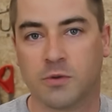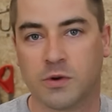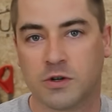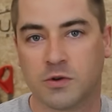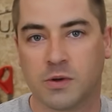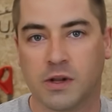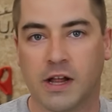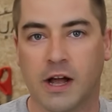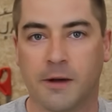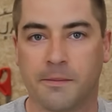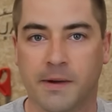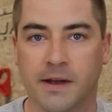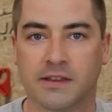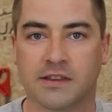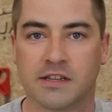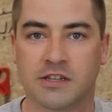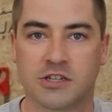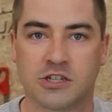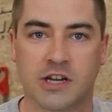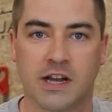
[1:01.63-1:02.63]
which will help
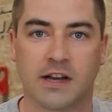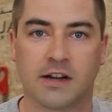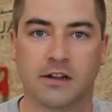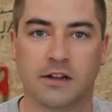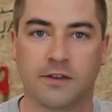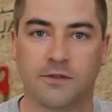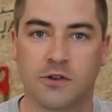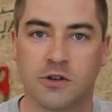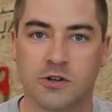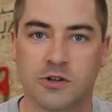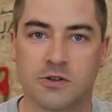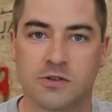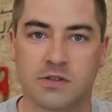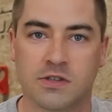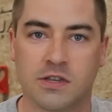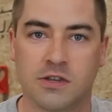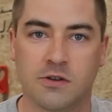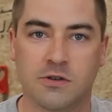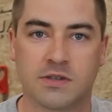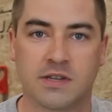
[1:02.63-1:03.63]
out this channel if you choose
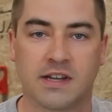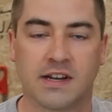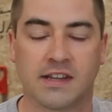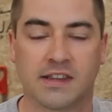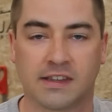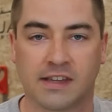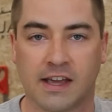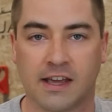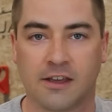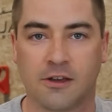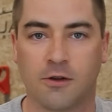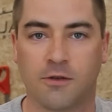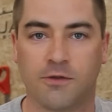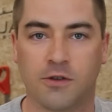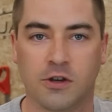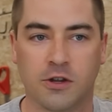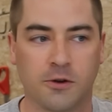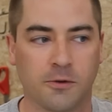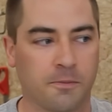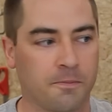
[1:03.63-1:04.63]
to use it. And thank you if
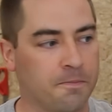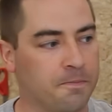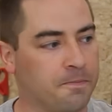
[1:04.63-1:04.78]
you do.